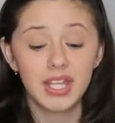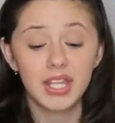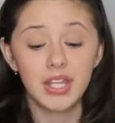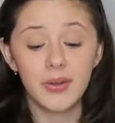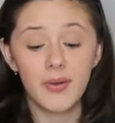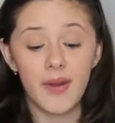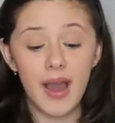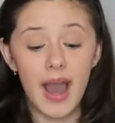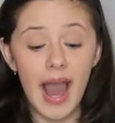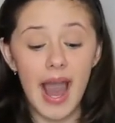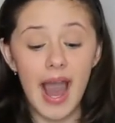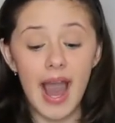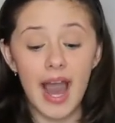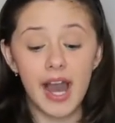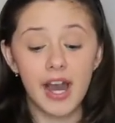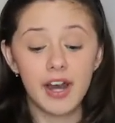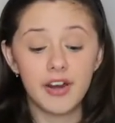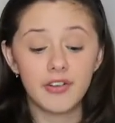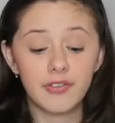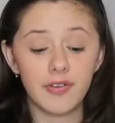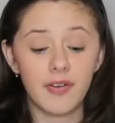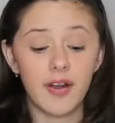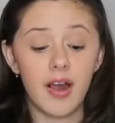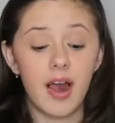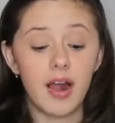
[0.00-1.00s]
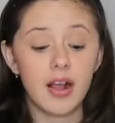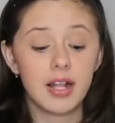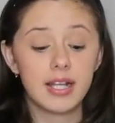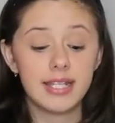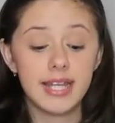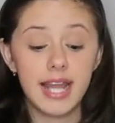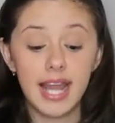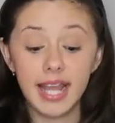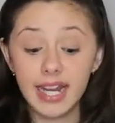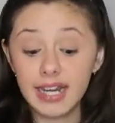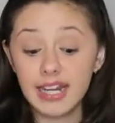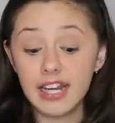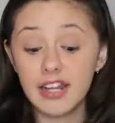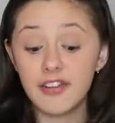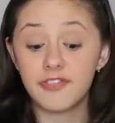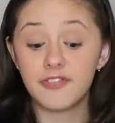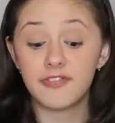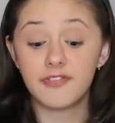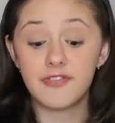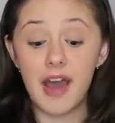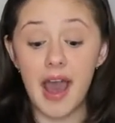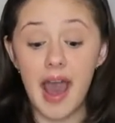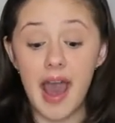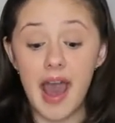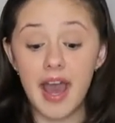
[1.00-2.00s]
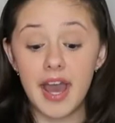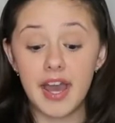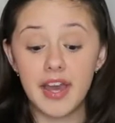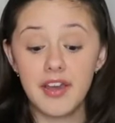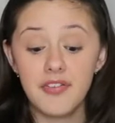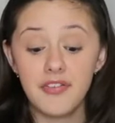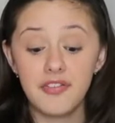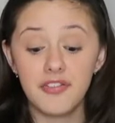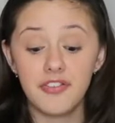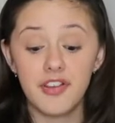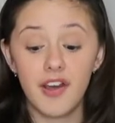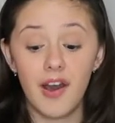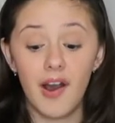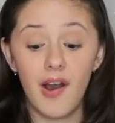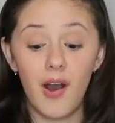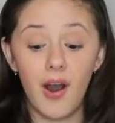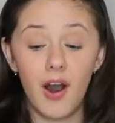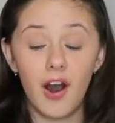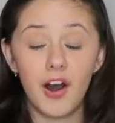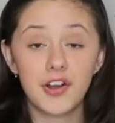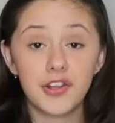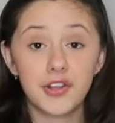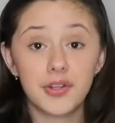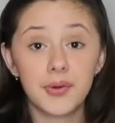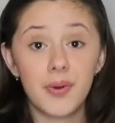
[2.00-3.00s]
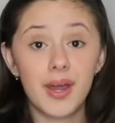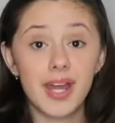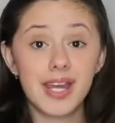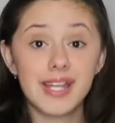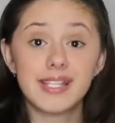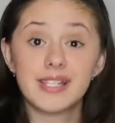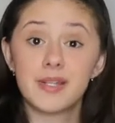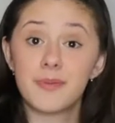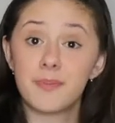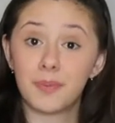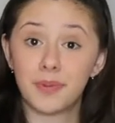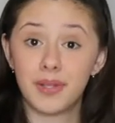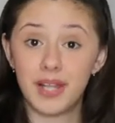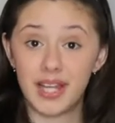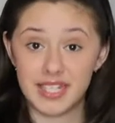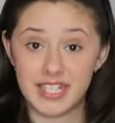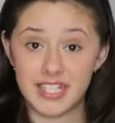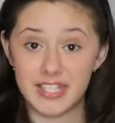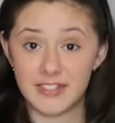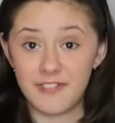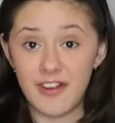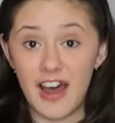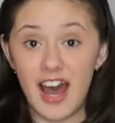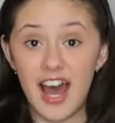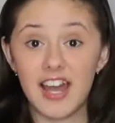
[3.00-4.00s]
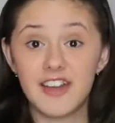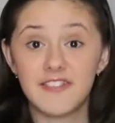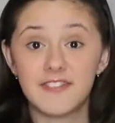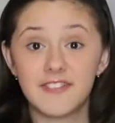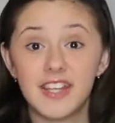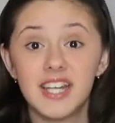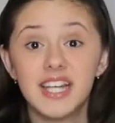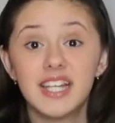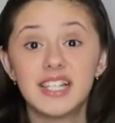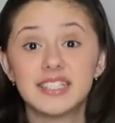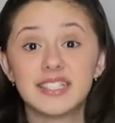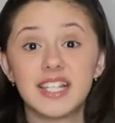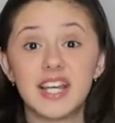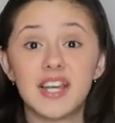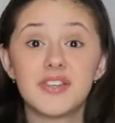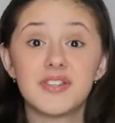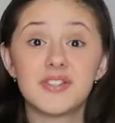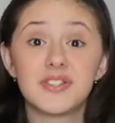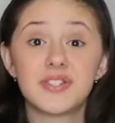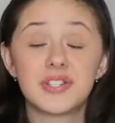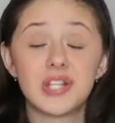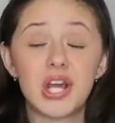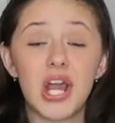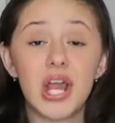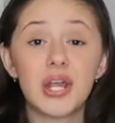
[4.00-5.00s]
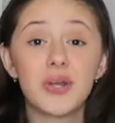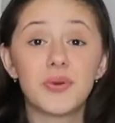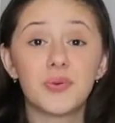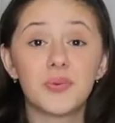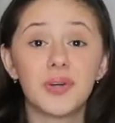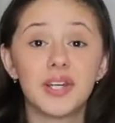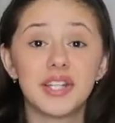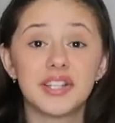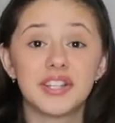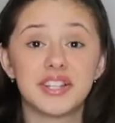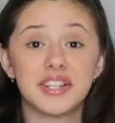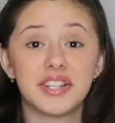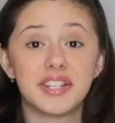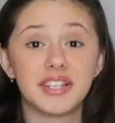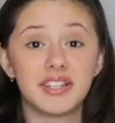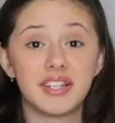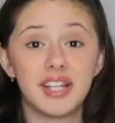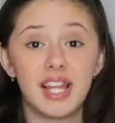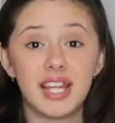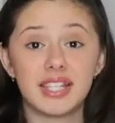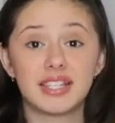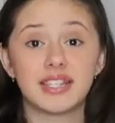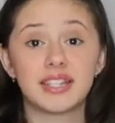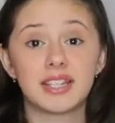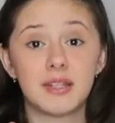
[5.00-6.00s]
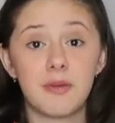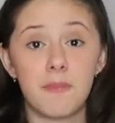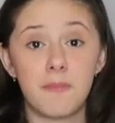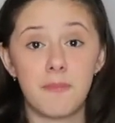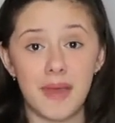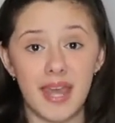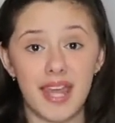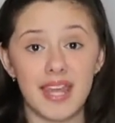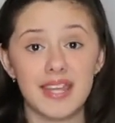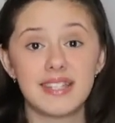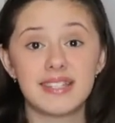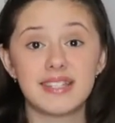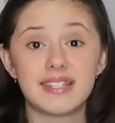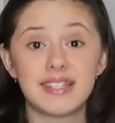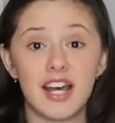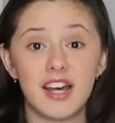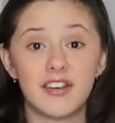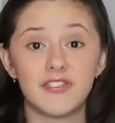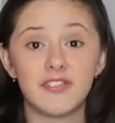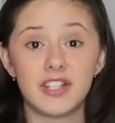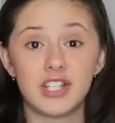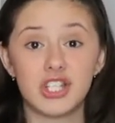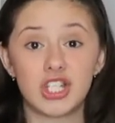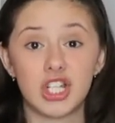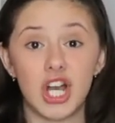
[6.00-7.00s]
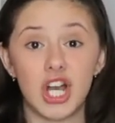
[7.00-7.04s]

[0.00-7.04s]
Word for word: you have negative 5 all the way to plus 5. So you start with like the base of a